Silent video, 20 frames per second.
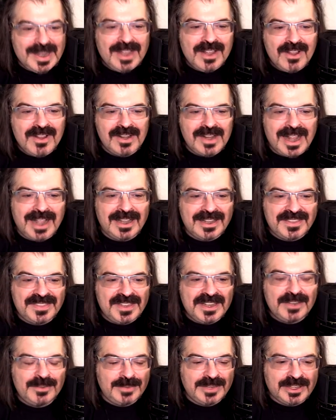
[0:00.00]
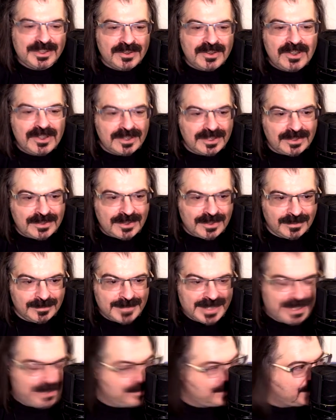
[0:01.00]
Well, I think we can all go
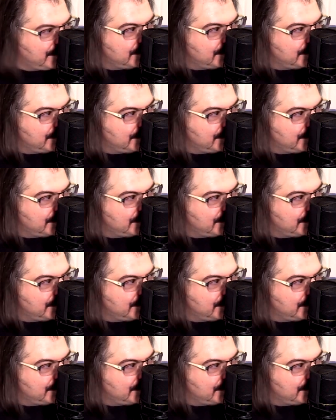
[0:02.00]
home now,